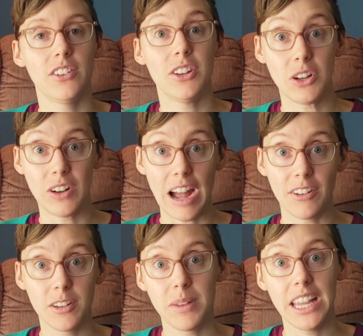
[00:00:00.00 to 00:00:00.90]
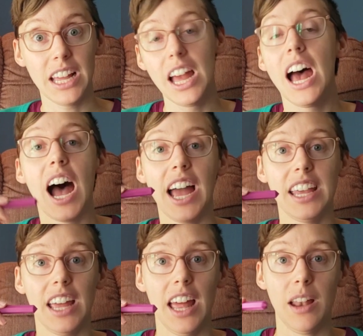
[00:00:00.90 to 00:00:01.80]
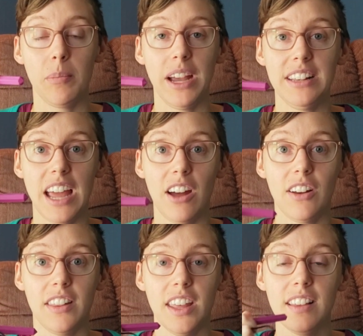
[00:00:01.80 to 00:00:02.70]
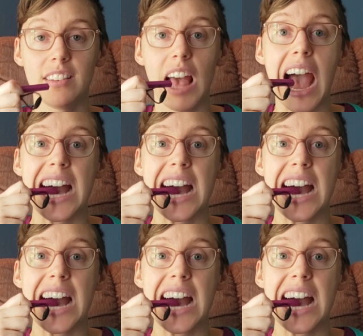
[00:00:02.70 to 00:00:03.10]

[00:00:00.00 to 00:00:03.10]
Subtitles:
to ground me. I can bite down on this,